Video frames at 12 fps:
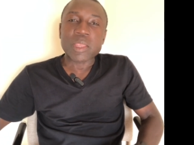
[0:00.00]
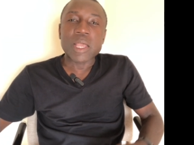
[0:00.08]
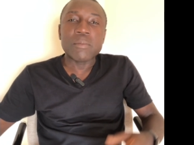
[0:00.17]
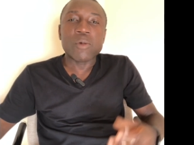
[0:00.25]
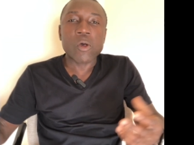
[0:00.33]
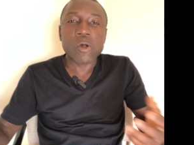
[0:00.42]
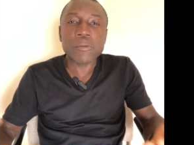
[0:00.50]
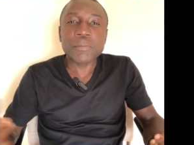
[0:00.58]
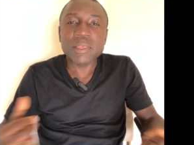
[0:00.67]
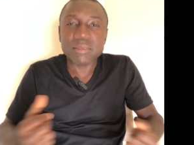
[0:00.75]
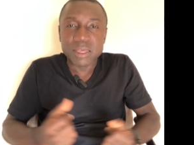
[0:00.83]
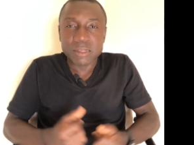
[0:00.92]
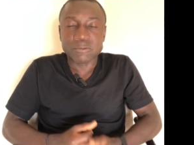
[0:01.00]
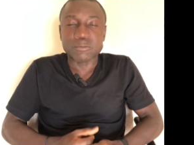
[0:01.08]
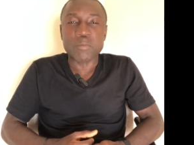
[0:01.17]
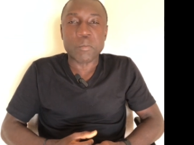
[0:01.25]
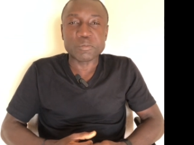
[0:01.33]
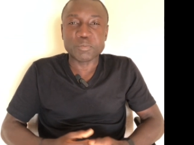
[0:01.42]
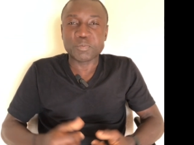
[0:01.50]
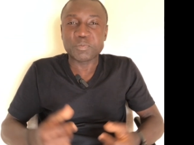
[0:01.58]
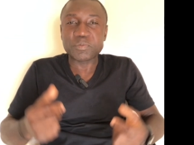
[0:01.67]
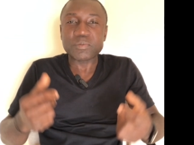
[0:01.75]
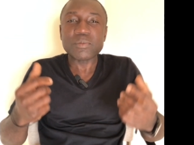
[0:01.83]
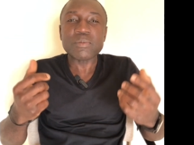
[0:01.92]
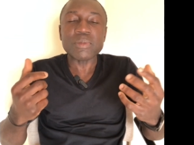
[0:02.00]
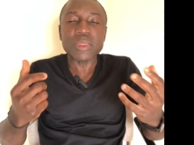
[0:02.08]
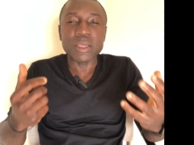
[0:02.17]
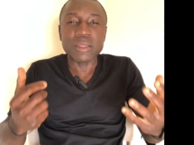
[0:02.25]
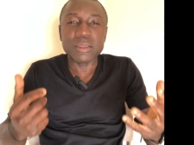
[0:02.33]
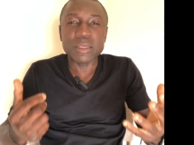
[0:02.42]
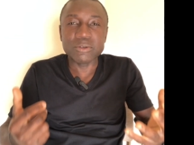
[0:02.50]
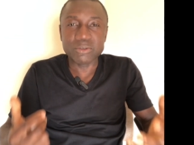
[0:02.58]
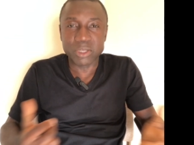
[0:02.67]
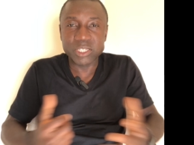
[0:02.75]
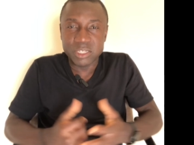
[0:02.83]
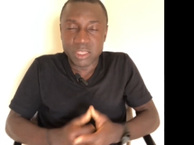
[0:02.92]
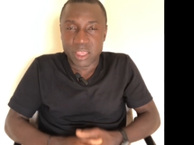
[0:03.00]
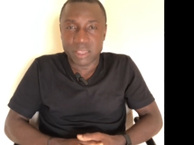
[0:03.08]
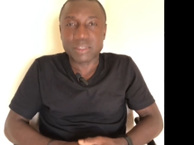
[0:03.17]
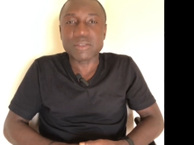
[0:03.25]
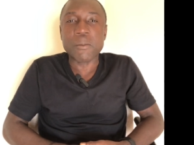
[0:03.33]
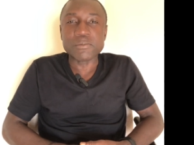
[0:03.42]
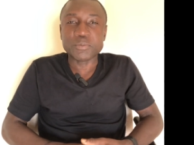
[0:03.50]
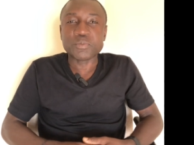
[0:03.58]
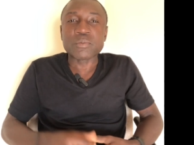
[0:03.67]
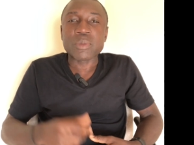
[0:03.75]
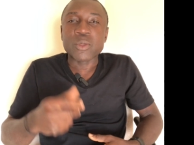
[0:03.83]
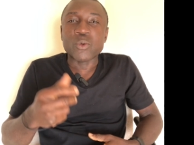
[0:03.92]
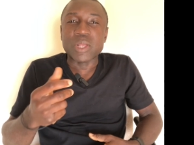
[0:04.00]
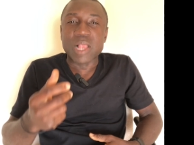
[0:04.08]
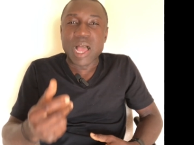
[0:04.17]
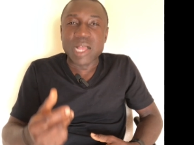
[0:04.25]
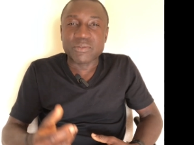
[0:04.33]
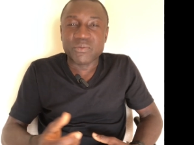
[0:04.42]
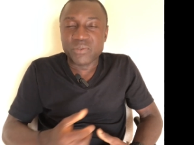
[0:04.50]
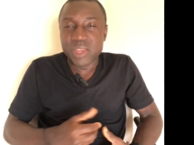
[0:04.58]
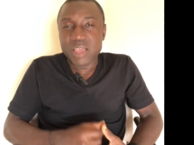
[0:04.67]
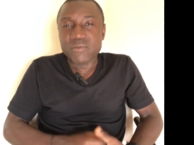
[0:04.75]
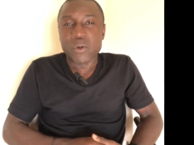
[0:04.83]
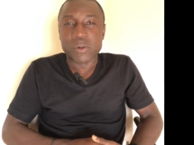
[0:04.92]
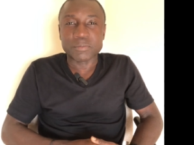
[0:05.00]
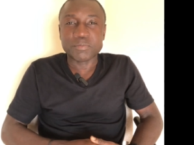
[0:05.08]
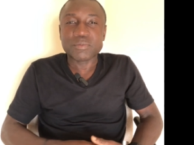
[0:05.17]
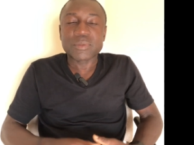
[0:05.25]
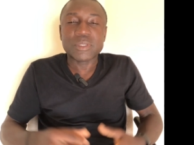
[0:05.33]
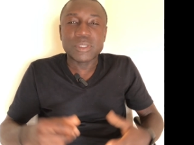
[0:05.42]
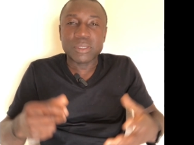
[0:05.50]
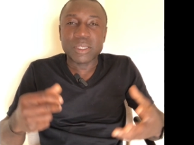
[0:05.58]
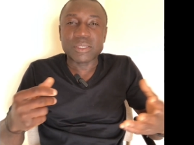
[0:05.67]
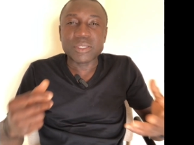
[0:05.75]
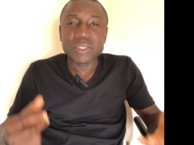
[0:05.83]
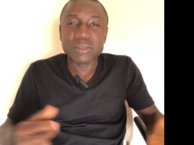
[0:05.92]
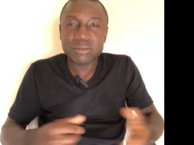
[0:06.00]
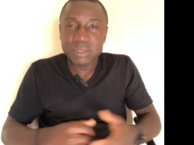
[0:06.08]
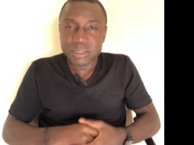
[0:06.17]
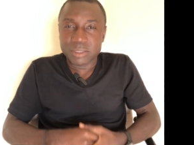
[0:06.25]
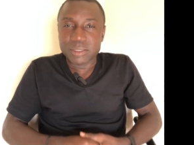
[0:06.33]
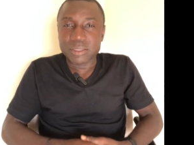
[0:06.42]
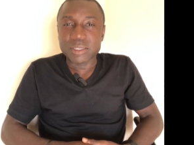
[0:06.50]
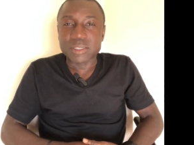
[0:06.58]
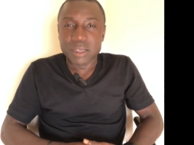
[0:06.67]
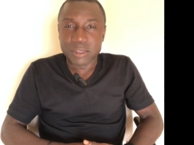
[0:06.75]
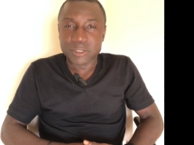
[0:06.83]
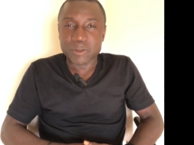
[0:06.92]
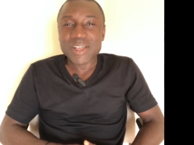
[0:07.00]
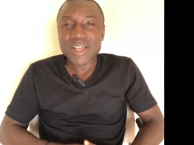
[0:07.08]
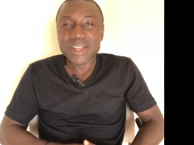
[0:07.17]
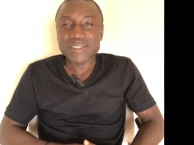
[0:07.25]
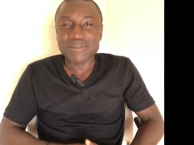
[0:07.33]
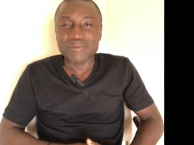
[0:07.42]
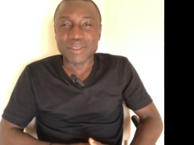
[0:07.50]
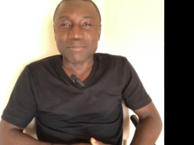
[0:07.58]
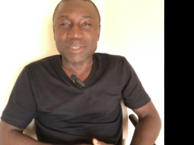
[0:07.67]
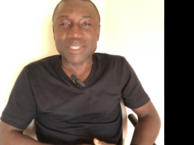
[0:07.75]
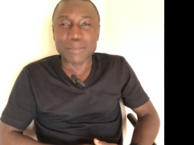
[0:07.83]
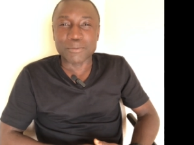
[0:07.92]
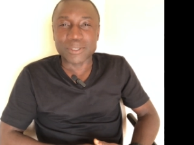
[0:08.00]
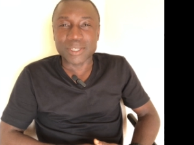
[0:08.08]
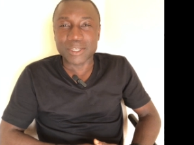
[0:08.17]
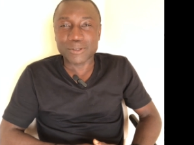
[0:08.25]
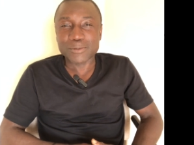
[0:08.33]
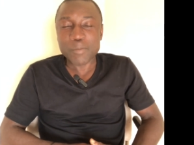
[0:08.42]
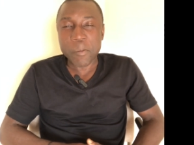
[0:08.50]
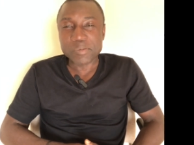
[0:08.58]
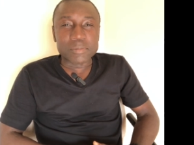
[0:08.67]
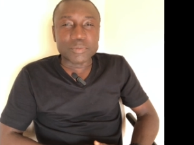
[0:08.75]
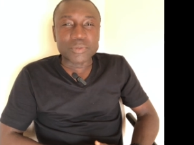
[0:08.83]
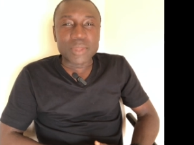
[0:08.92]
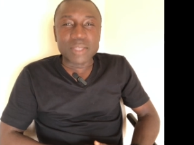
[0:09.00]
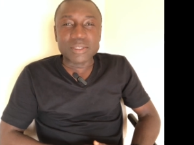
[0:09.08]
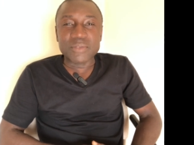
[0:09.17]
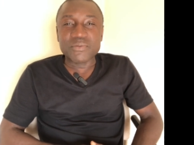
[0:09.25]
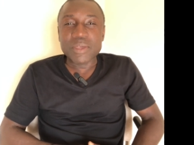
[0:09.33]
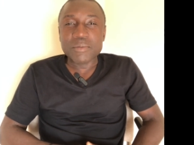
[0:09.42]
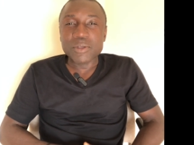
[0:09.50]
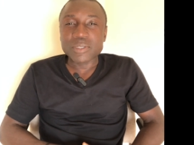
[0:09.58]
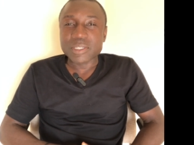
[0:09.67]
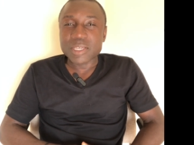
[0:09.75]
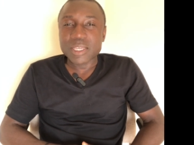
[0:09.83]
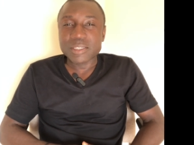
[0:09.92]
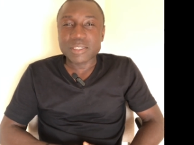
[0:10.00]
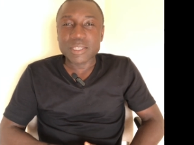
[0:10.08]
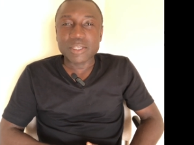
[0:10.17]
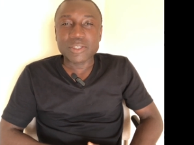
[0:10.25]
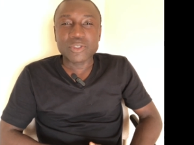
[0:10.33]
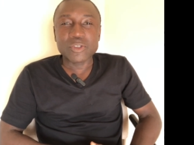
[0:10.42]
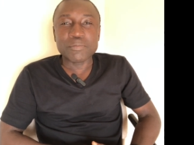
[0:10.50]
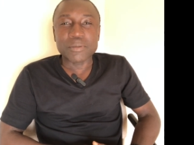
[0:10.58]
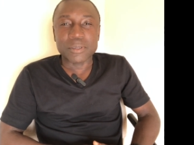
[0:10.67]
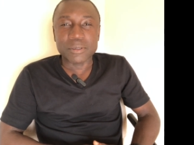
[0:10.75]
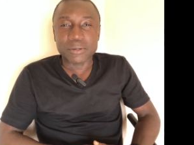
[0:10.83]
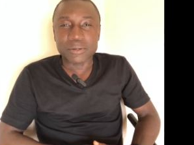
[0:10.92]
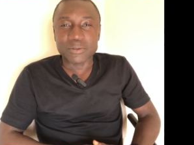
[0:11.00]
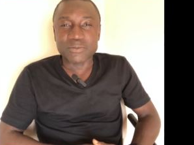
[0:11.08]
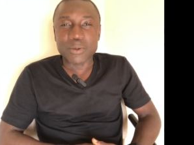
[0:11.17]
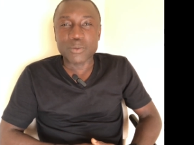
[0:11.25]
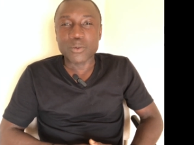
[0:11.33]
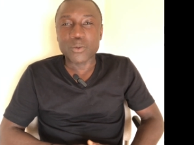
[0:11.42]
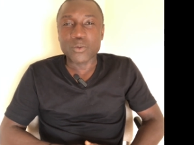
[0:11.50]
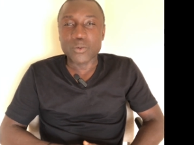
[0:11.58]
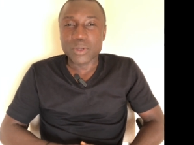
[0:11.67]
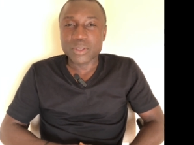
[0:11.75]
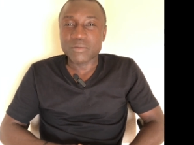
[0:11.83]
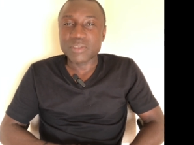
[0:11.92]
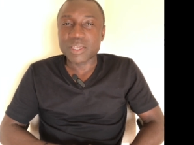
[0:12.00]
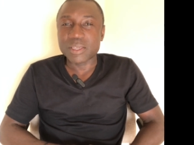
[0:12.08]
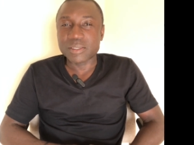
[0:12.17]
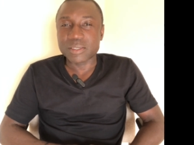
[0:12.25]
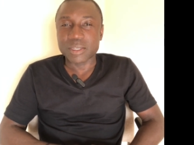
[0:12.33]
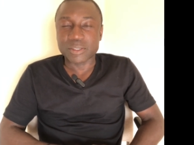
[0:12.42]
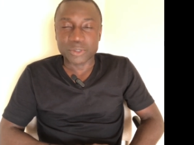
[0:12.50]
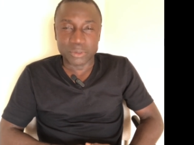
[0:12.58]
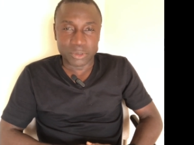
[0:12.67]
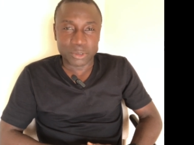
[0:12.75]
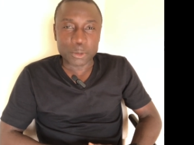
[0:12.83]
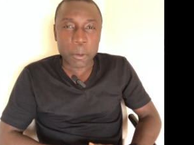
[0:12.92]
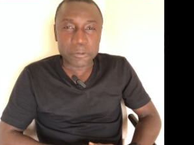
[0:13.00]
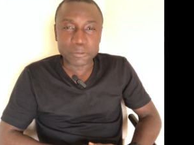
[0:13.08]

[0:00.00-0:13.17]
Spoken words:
I'm hoping that the crunchiness will add flavor to this serious discussion. I've heard of Mr. Potato as the famous kids superhero from one of the kids' cartoons.